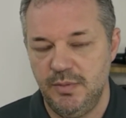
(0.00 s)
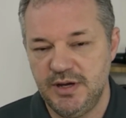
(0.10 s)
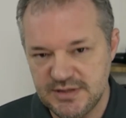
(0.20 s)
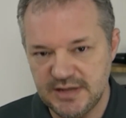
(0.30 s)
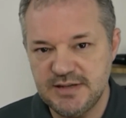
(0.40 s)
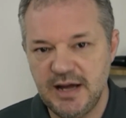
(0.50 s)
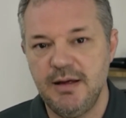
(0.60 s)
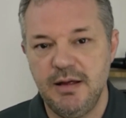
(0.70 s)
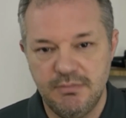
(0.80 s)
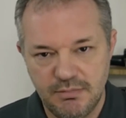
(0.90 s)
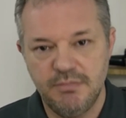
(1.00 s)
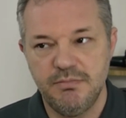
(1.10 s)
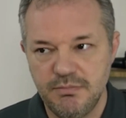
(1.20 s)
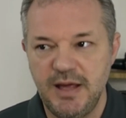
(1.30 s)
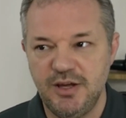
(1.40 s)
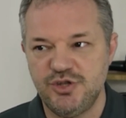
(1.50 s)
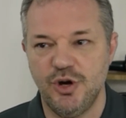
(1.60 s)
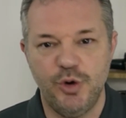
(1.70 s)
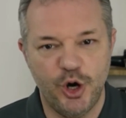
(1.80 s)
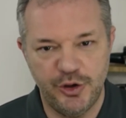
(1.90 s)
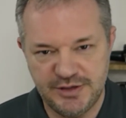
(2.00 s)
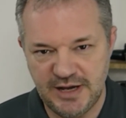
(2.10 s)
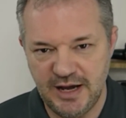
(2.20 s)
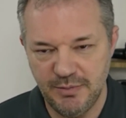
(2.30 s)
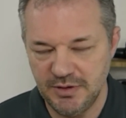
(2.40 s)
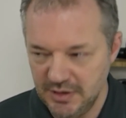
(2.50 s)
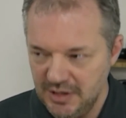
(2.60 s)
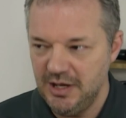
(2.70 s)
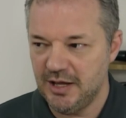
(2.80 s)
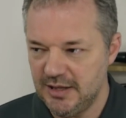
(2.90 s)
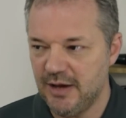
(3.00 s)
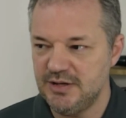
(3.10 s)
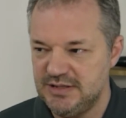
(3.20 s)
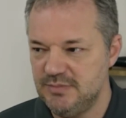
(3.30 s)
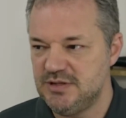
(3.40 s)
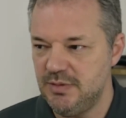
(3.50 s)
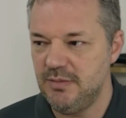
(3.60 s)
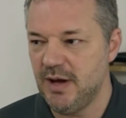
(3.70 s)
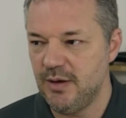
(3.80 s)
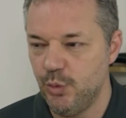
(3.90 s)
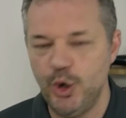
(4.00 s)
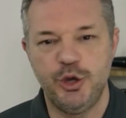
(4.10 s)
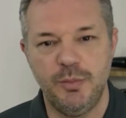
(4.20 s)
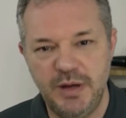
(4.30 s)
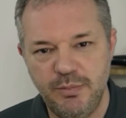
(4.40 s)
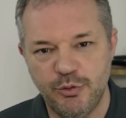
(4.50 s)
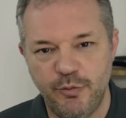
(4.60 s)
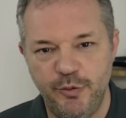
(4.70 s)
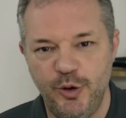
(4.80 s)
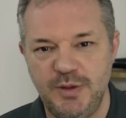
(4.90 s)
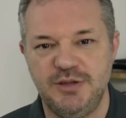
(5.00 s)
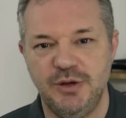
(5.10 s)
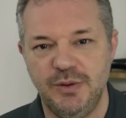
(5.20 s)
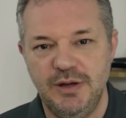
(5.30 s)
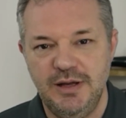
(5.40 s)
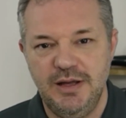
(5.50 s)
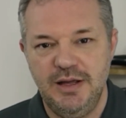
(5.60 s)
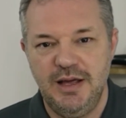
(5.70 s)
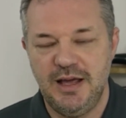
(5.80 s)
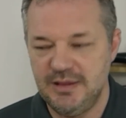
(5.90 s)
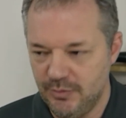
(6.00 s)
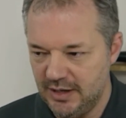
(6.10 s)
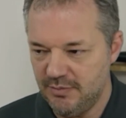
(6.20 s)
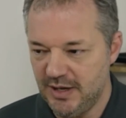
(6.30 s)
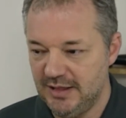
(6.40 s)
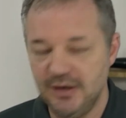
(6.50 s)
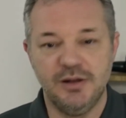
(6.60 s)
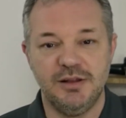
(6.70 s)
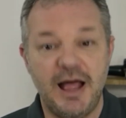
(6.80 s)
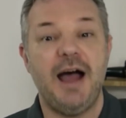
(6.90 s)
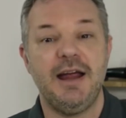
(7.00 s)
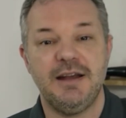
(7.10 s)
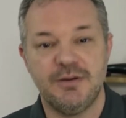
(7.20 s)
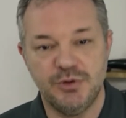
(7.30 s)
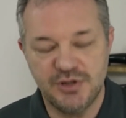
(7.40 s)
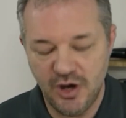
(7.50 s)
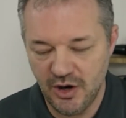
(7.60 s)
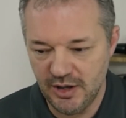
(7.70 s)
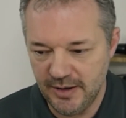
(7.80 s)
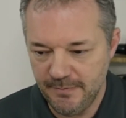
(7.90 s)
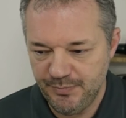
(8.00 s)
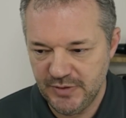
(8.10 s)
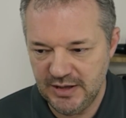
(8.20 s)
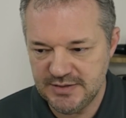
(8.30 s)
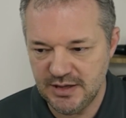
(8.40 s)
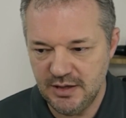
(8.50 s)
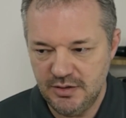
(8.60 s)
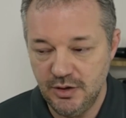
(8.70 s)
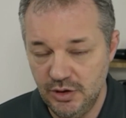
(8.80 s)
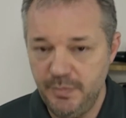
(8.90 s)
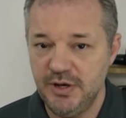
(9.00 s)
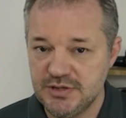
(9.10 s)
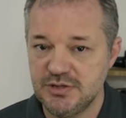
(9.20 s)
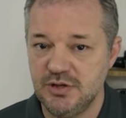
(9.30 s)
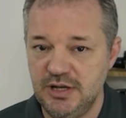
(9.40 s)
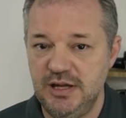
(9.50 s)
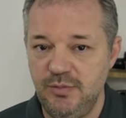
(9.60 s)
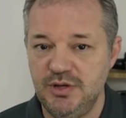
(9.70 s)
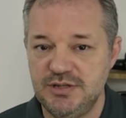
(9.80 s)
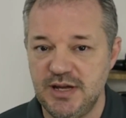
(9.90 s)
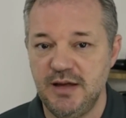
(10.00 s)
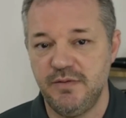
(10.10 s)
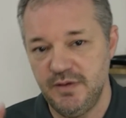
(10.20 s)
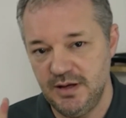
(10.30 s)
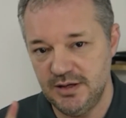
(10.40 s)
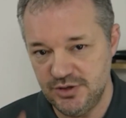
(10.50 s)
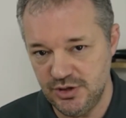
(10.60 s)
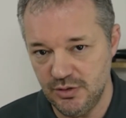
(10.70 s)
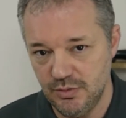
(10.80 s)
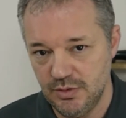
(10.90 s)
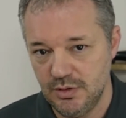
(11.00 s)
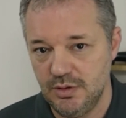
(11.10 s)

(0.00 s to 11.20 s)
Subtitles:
Because as I make a joke all the time, and now it seems to be my word that people refer me to, in the way, my little line I will call it, is that the only person that's going to keep you safe is you.